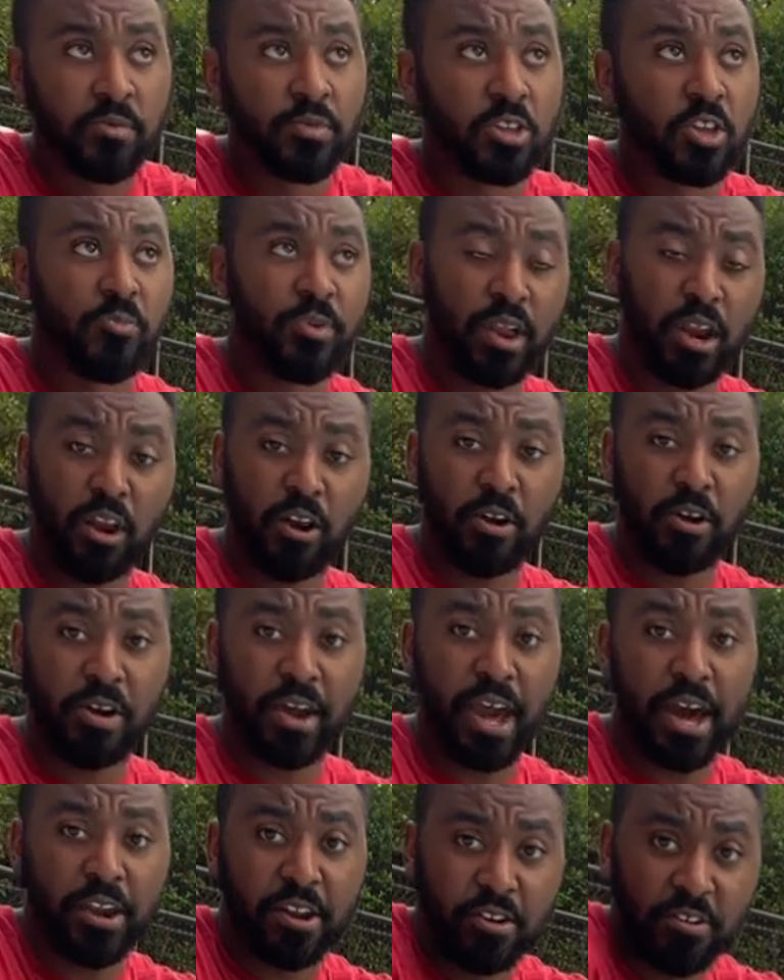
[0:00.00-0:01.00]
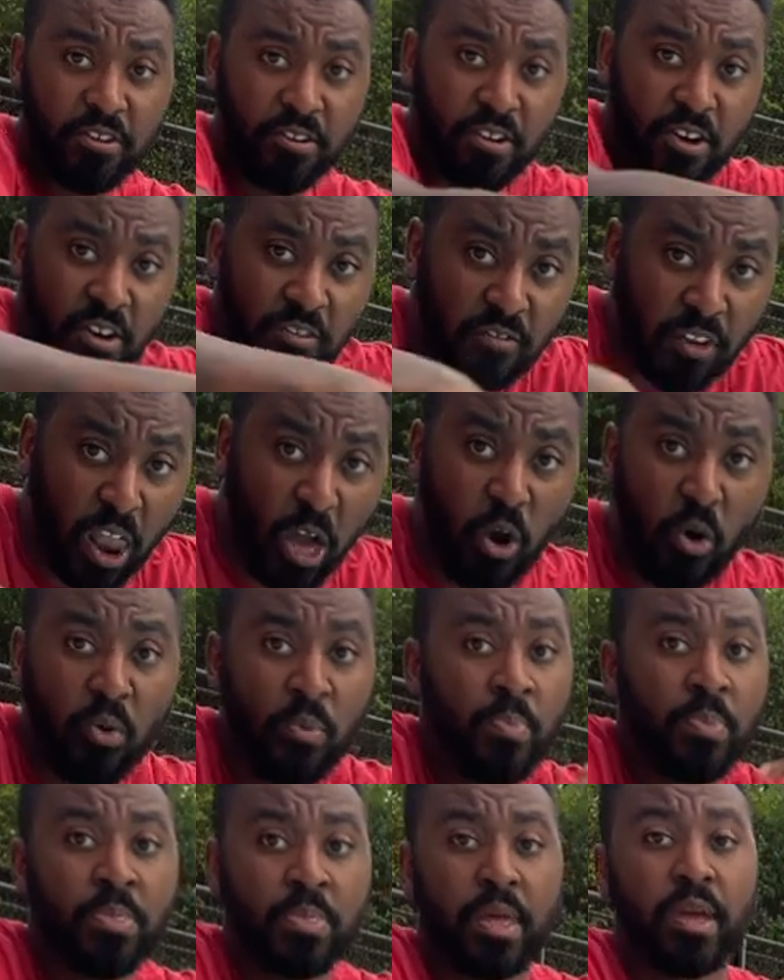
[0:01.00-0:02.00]
You better learn how to float
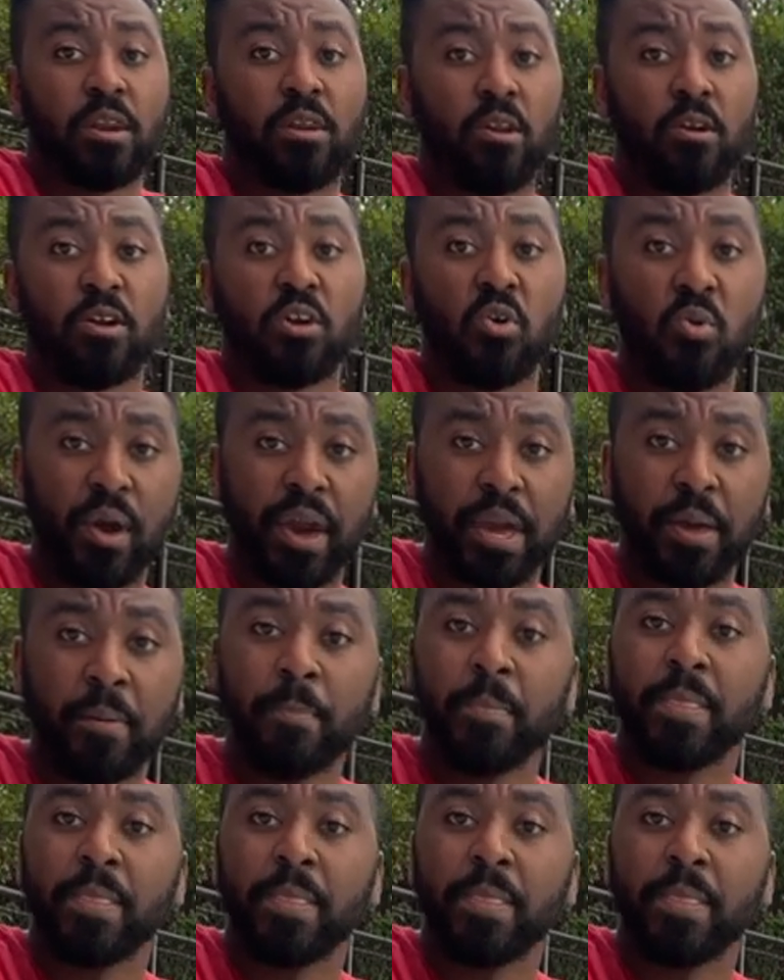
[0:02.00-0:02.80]
and learn quick.